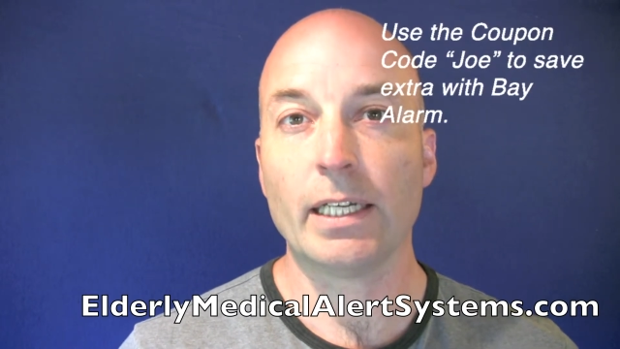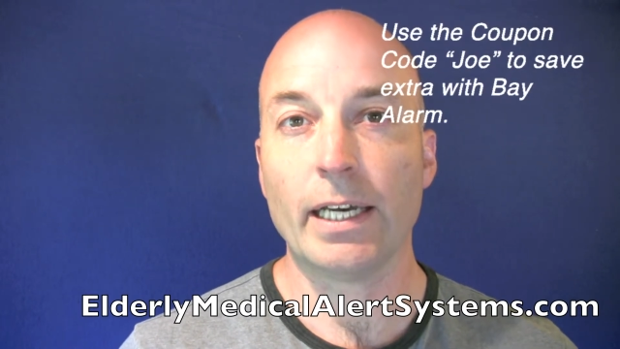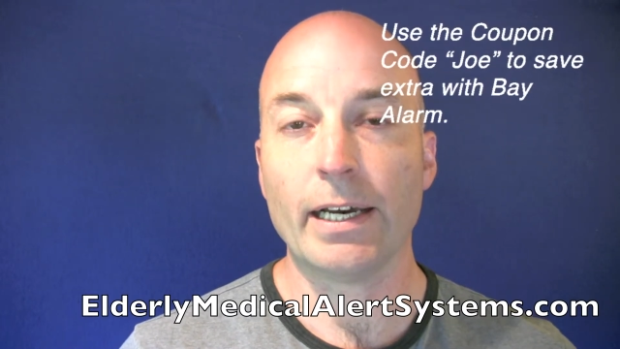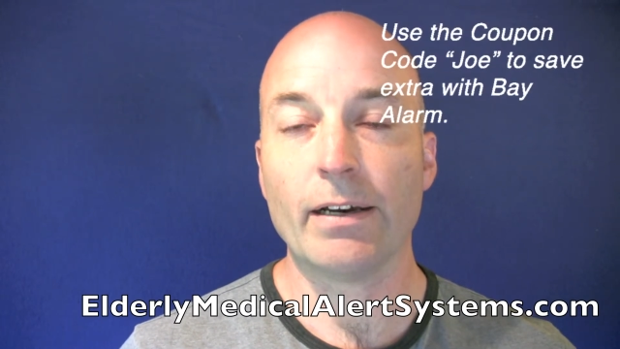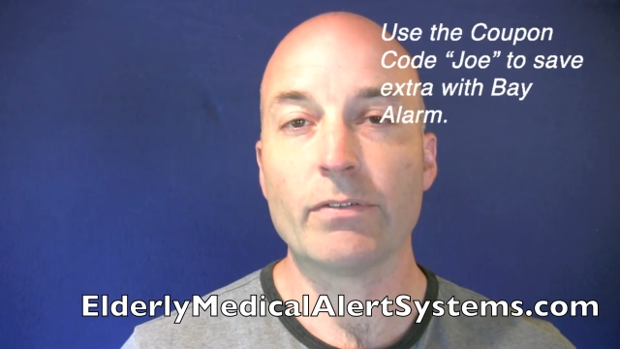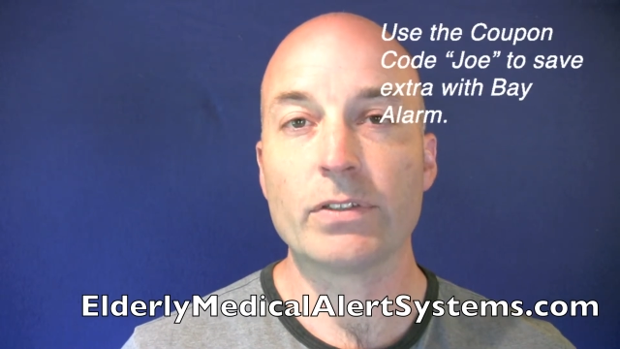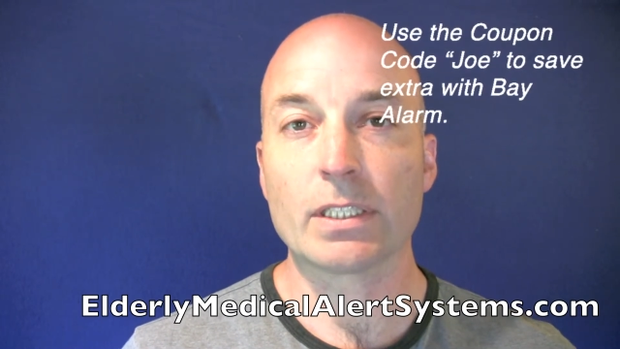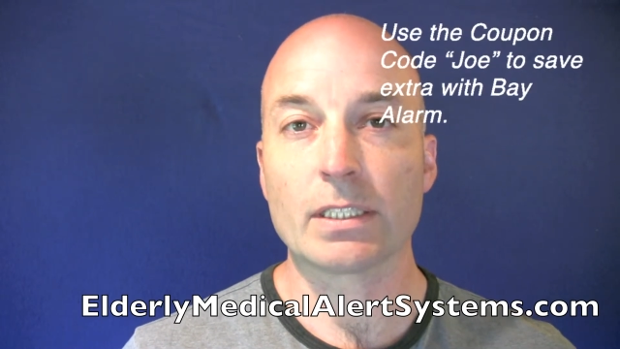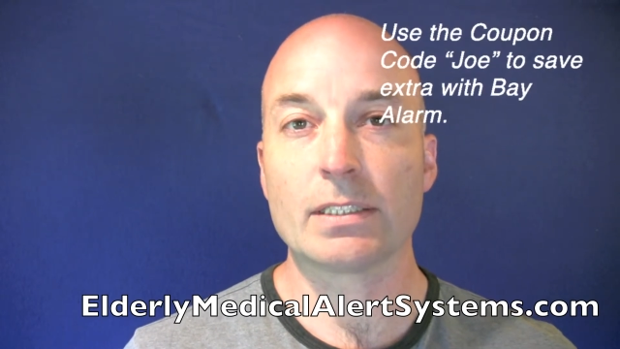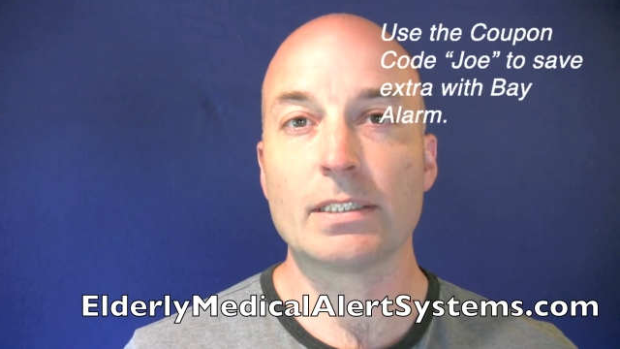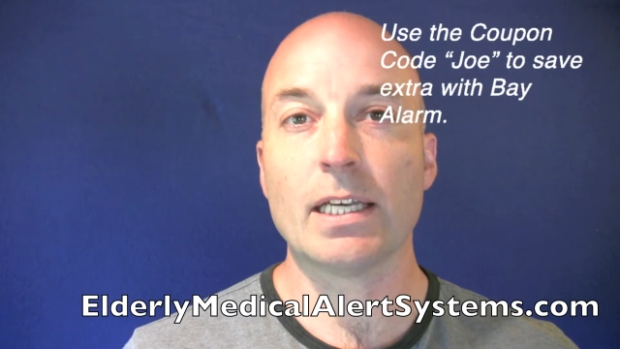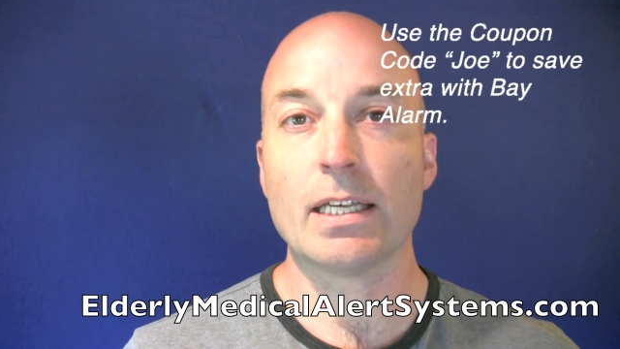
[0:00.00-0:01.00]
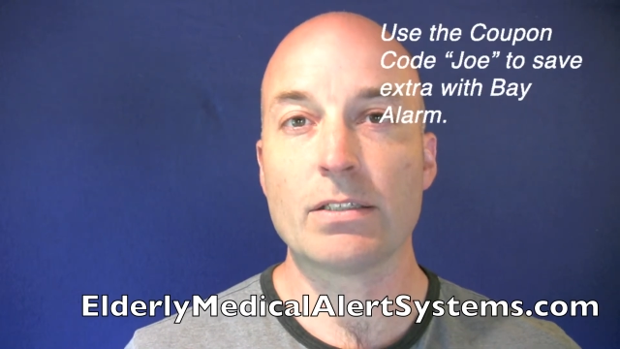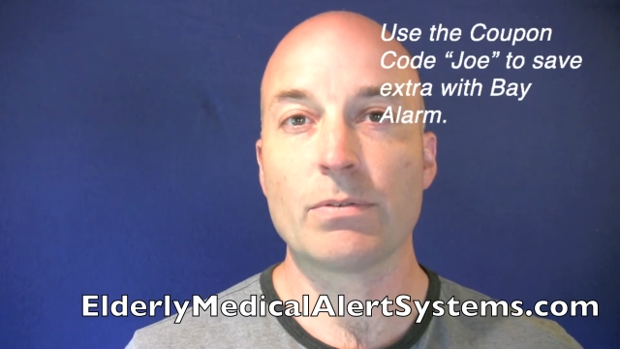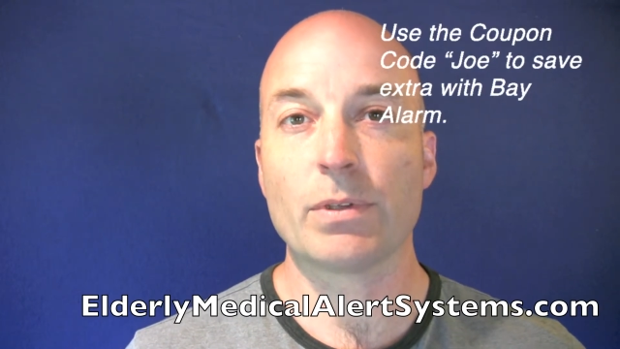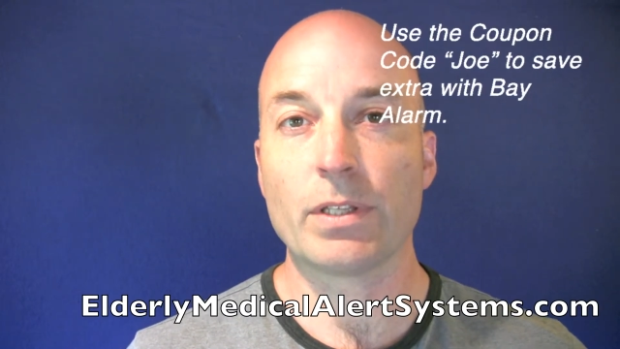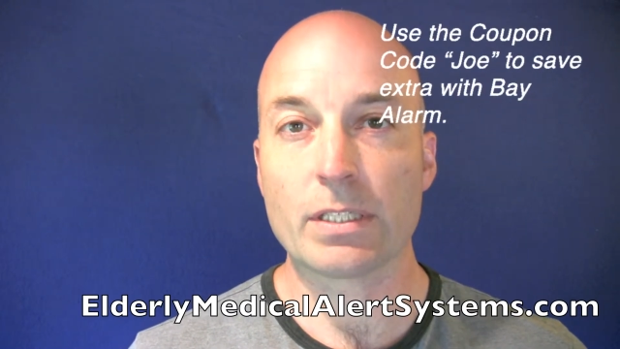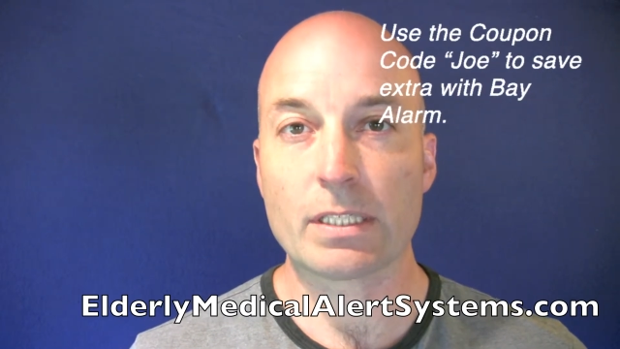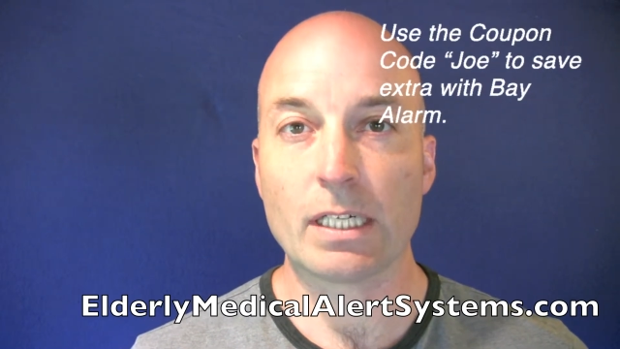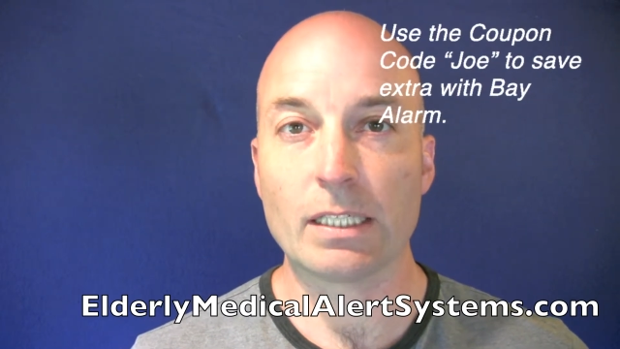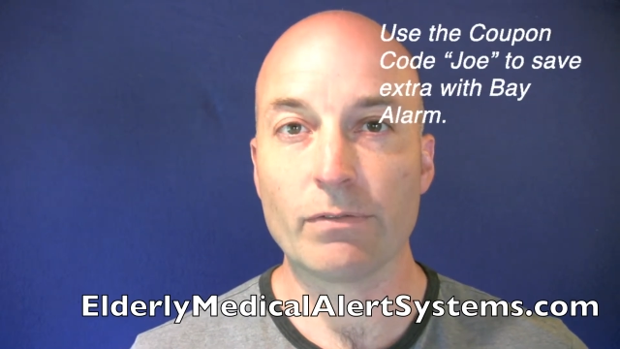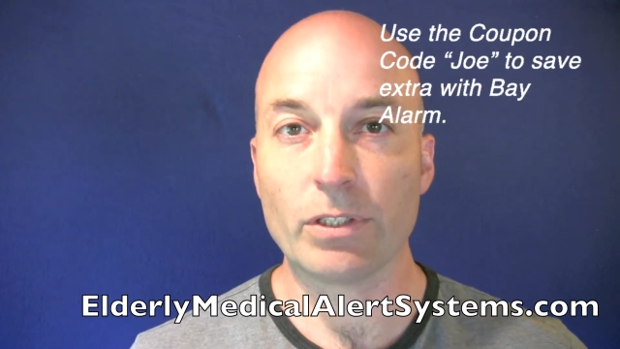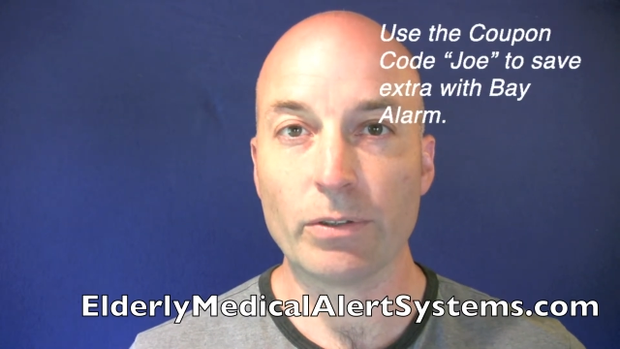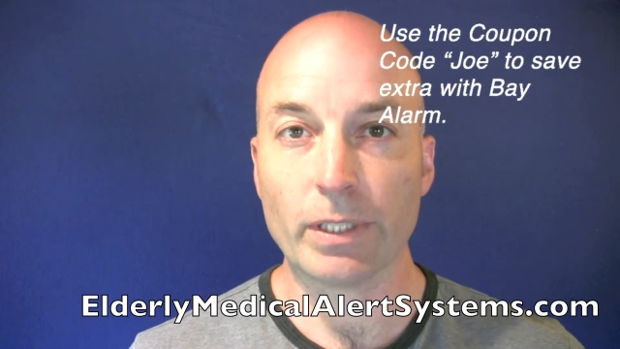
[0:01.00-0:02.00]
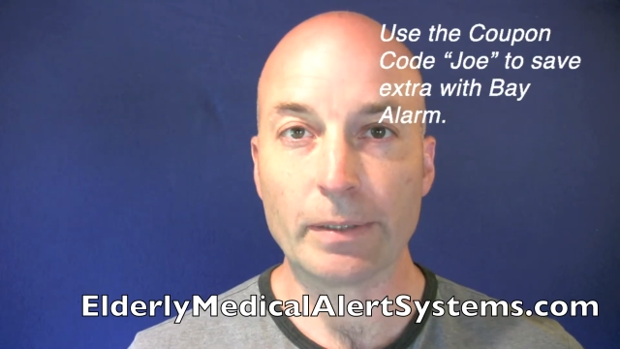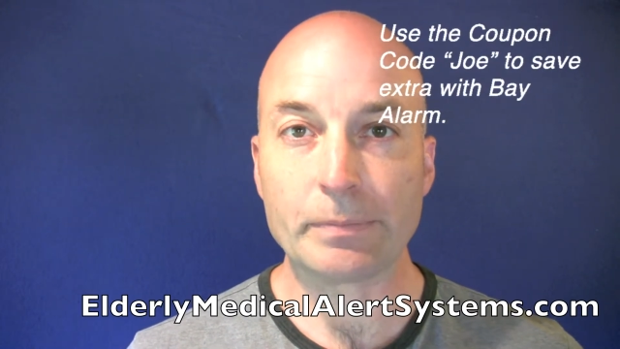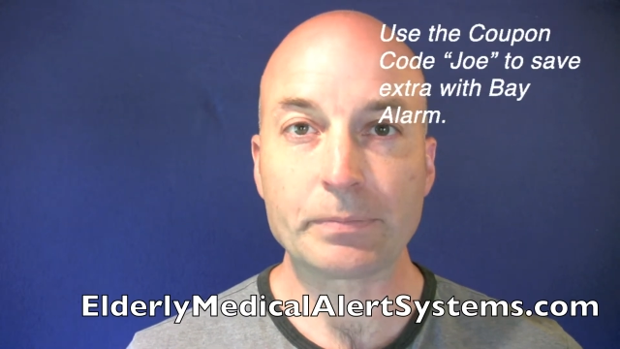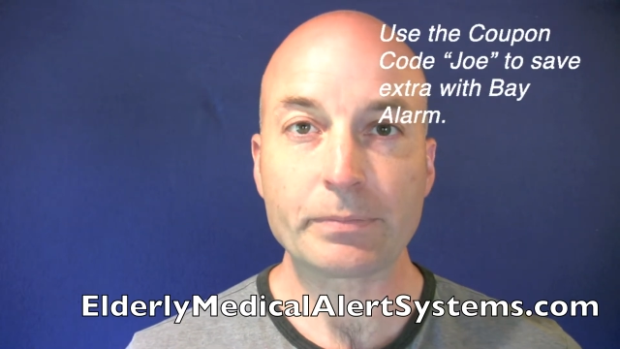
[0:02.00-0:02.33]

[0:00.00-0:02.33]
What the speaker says: have success with this kind of unit.